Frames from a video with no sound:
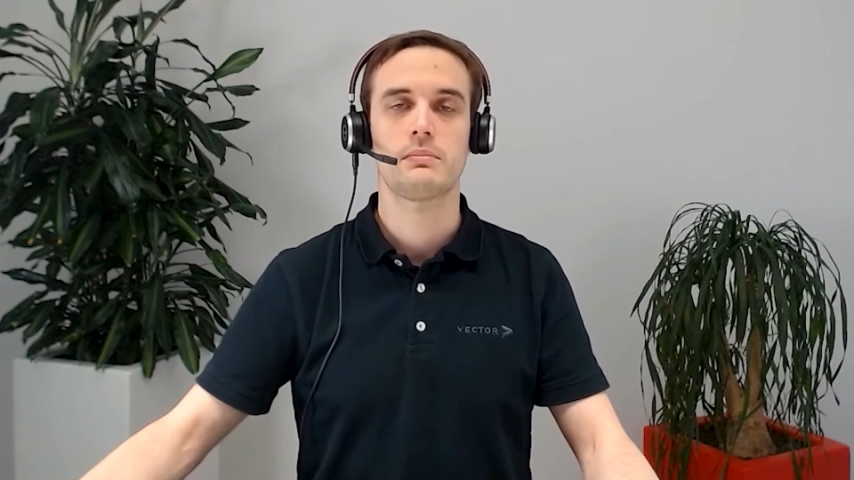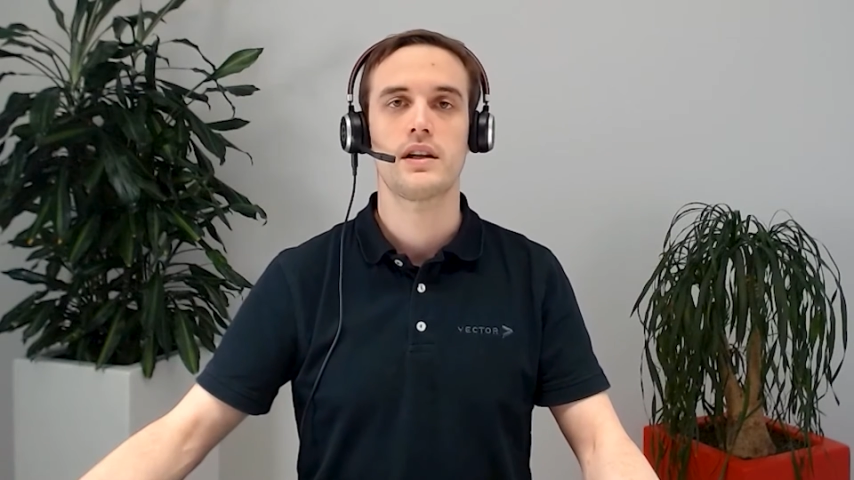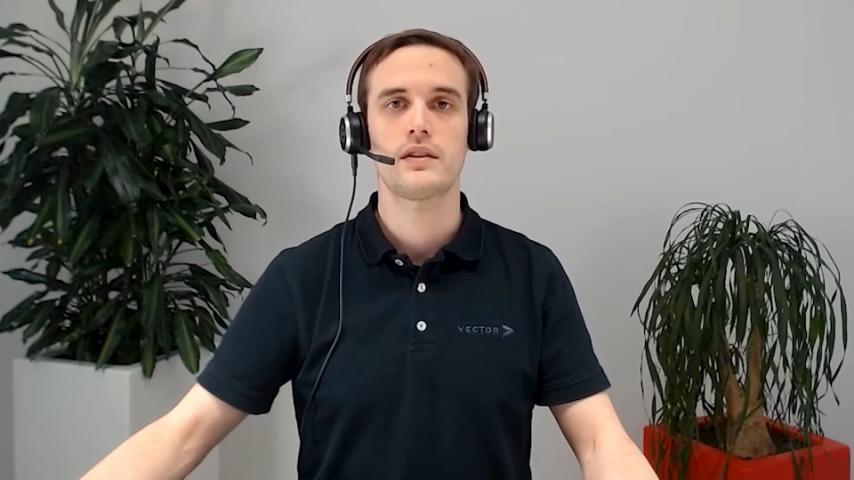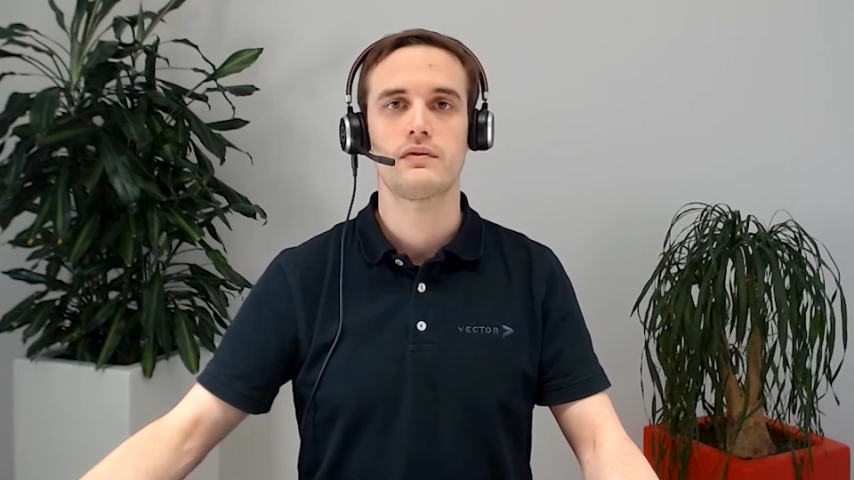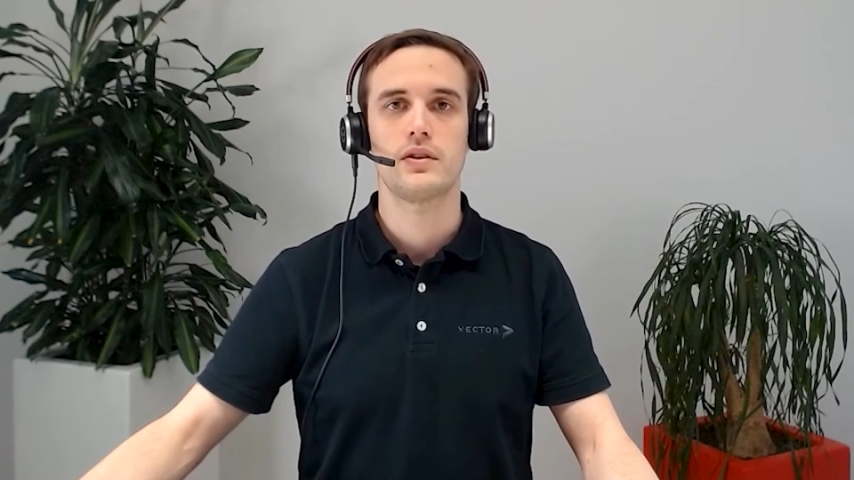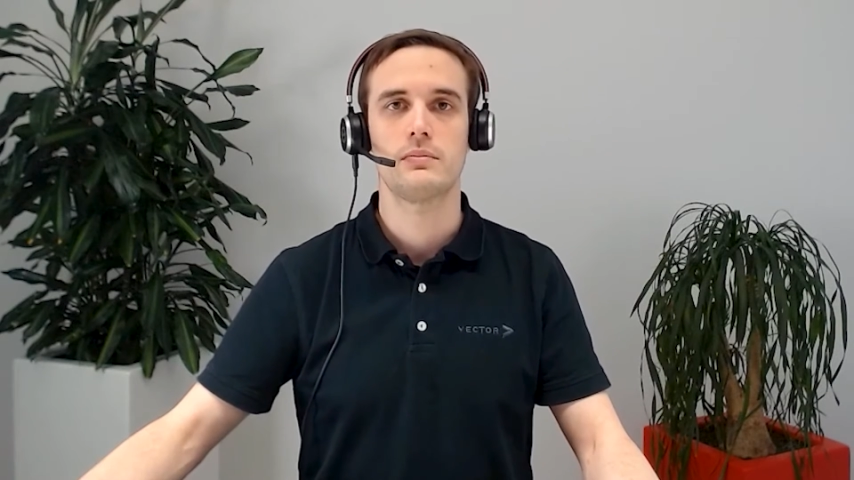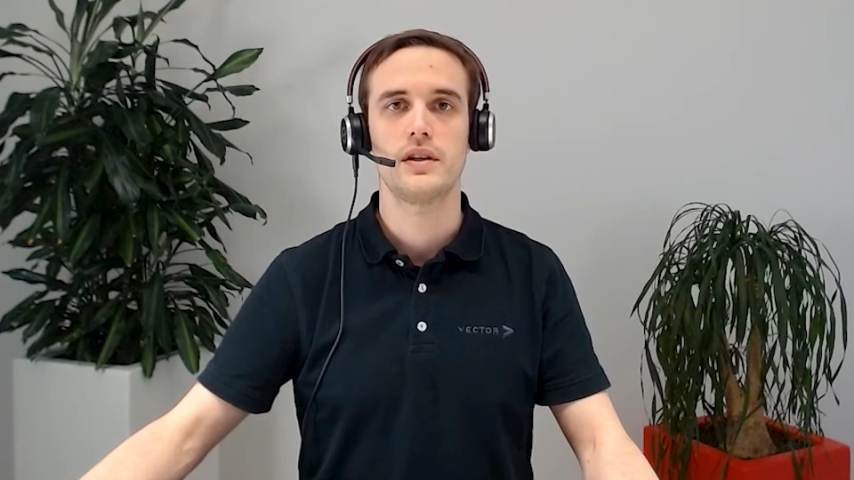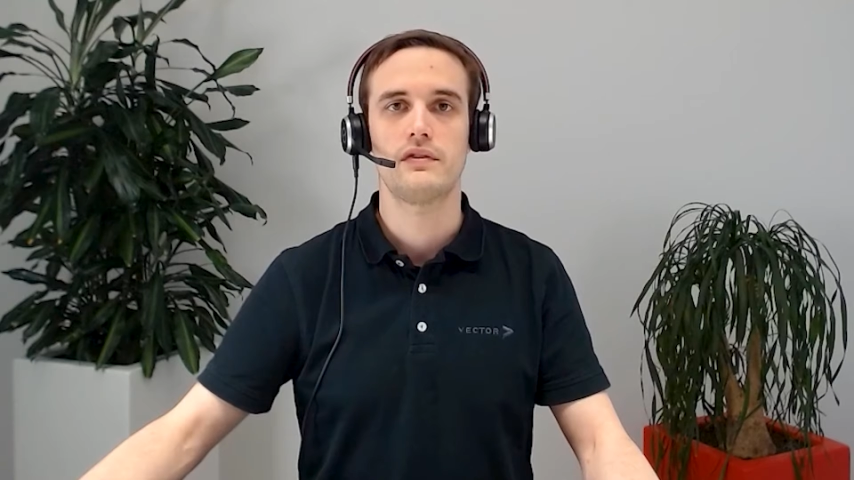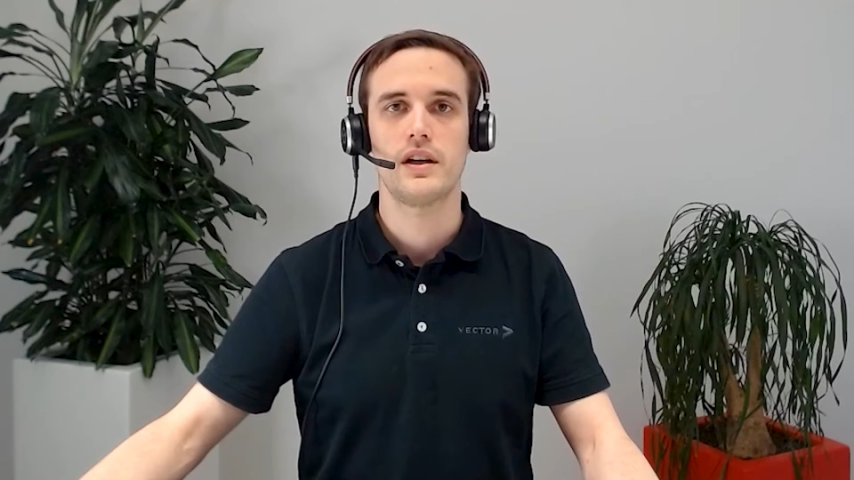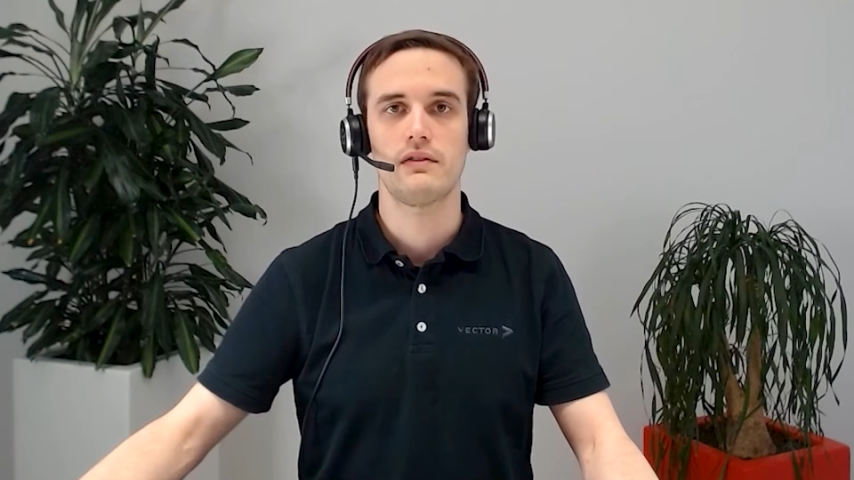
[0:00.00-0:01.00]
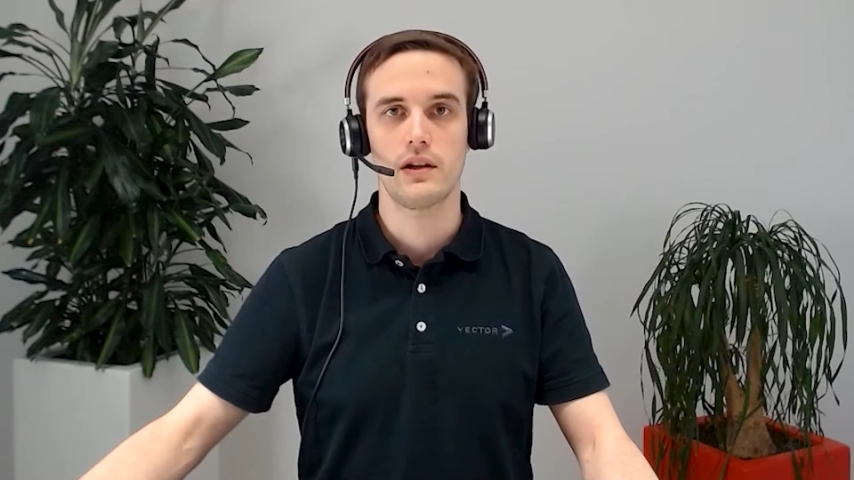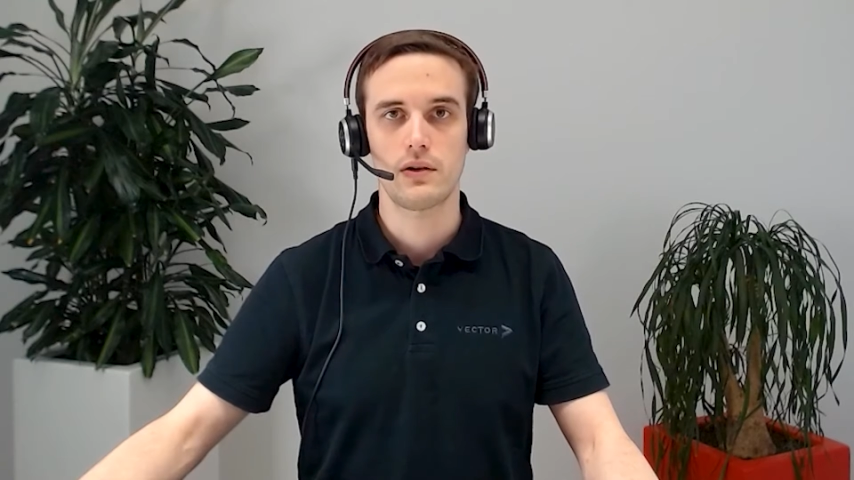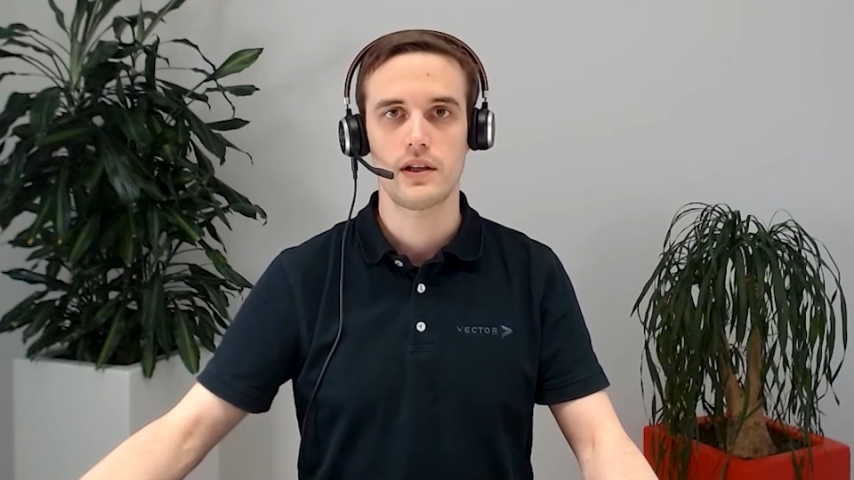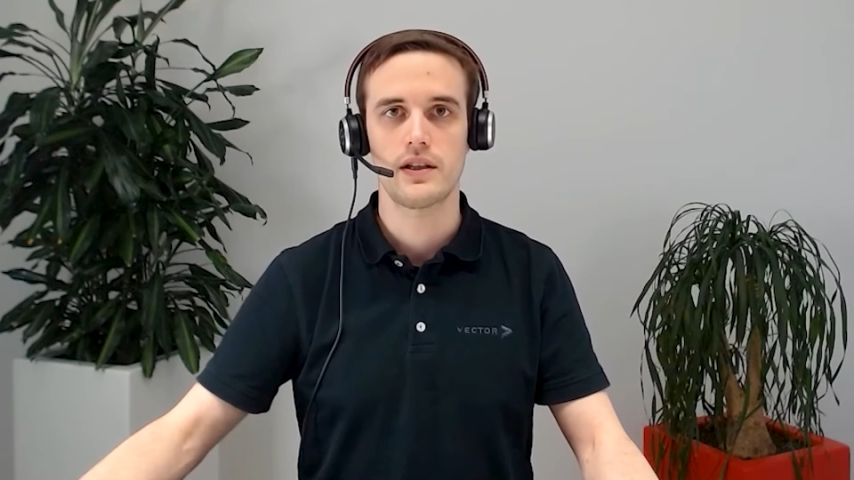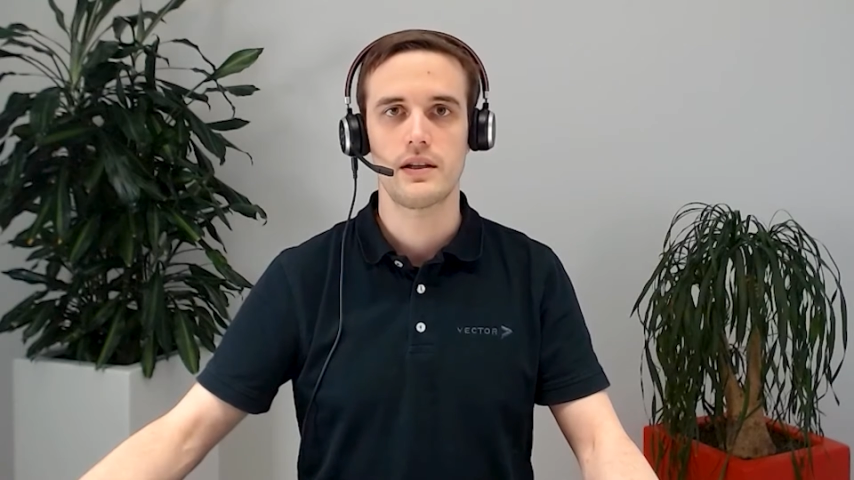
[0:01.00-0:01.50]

platform if you have a look in